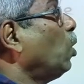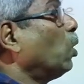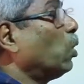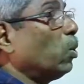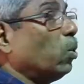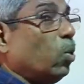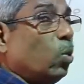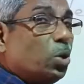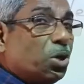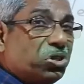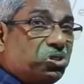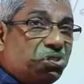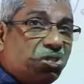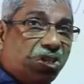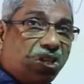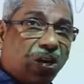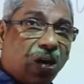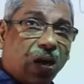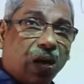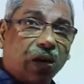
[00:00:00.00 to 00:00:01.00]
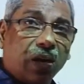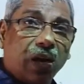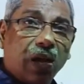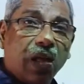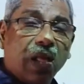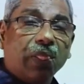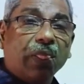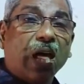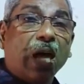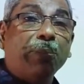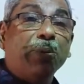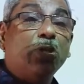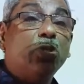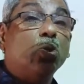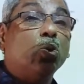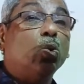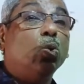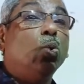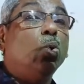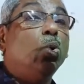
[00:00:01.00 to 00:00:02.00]
root Gr. That means
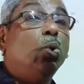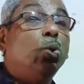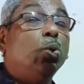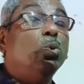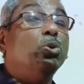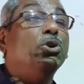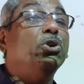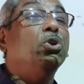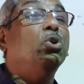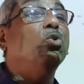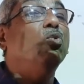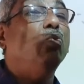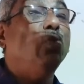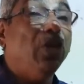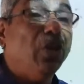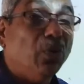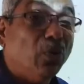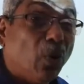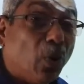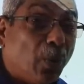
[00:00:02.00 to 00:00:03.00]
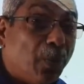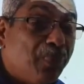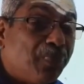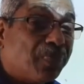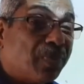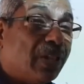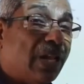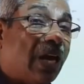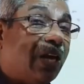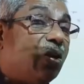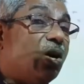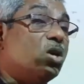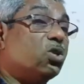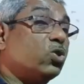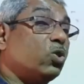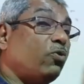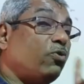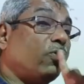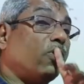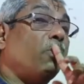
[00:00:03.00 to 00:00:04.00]
root 2 into VO. That
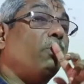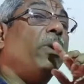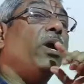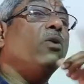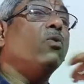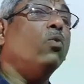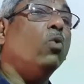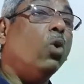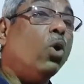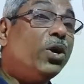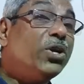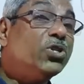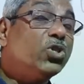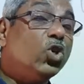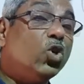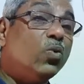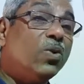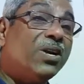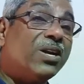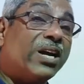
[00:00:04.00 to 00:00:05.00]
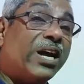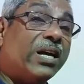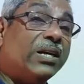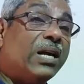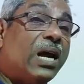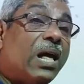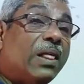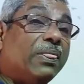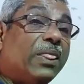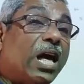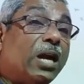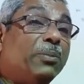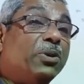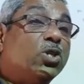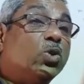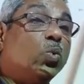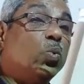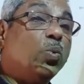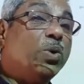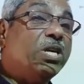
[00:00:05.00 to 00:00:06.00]
also from my voice you will write. That means
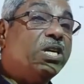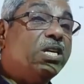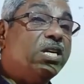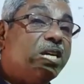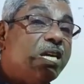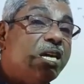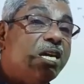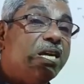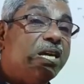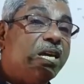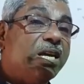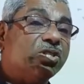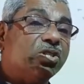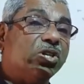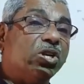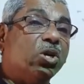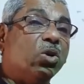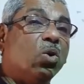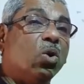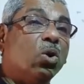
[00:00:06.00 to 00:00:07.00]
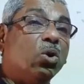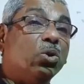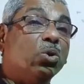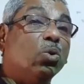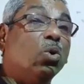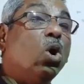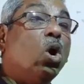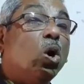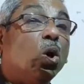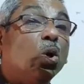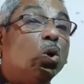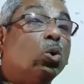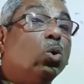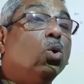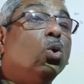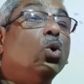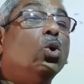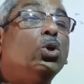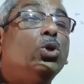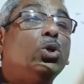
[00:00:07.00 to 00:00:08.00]
VE is equal to
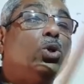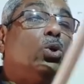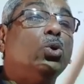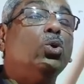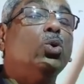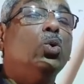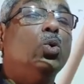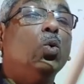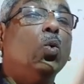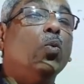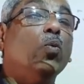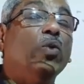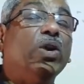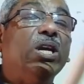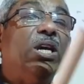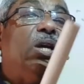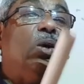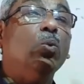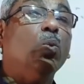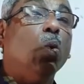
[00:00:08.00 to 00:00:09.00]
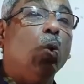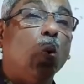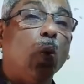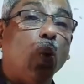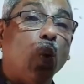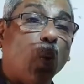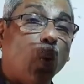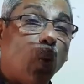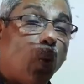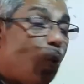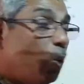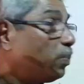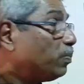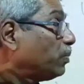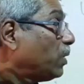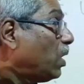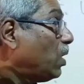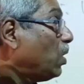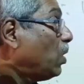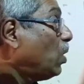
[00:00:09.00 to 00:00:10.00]
root 2 VO.
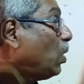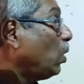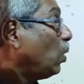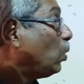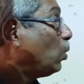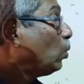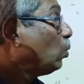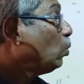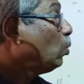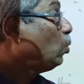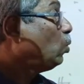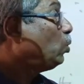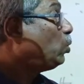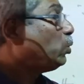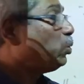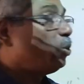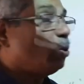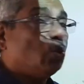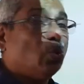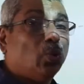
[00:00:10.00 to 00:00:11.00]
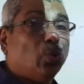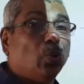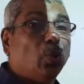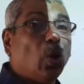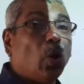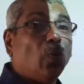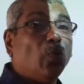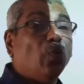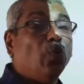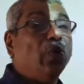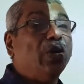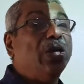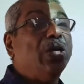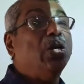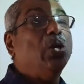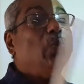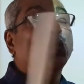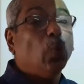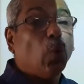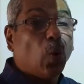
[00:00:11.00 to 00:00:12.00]
Root 2
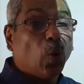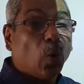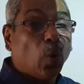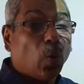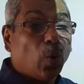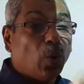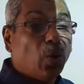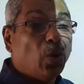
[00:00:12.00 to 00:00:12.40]
VO.